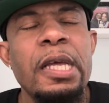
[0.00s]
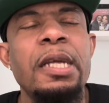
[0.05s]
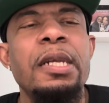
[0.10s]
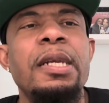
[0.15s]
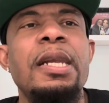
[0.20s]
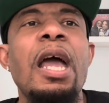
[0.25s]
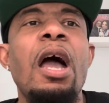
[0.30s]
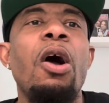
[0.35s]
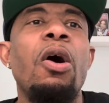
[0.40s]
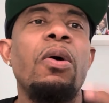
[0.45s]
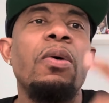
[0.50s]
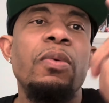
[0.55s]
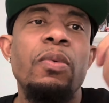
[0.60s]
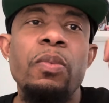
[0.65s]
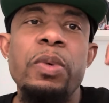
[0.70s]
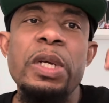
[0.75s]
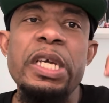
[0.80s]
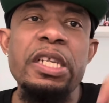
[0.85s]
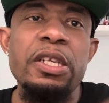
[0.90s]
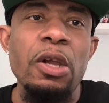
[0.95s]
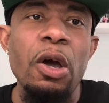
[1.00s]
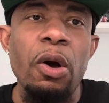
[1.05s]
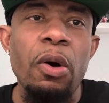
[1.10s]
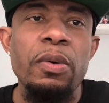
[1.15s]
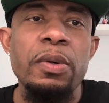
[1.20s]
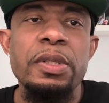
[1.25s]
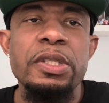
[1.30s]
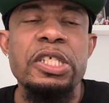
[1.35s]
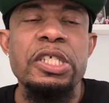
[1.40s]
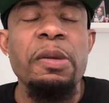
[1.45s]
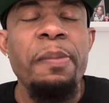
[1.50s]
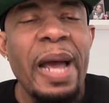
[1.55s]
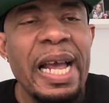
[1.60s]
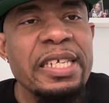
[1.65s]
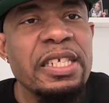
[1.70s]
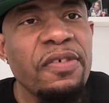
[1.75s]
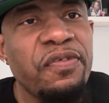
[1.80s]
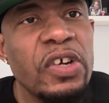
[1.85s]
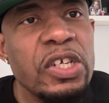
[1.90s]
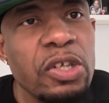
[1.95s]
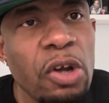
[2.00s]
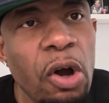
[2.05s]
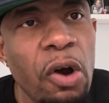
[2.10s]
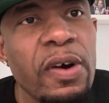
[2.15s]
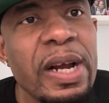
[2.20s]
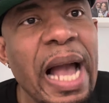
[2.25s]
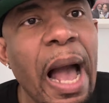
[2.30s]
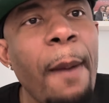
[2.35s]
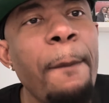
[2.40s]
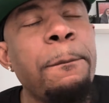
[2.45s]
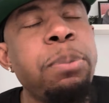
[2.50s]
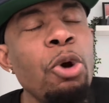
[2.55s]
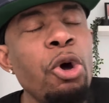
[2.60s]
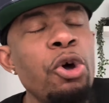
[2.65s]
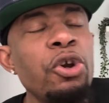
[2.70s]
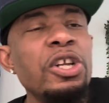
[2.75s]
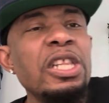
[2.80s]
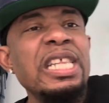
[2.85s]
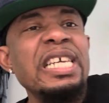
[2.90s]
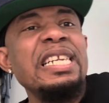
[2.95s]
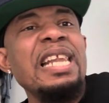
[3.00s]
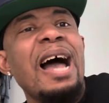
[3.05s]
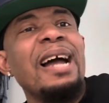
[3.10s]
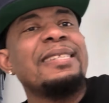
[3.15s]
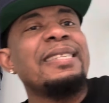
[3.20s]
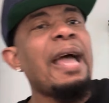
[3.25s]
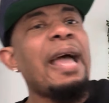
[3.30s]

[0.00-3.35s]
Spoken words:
Now, we know Sebastian Fundora got brutally knocked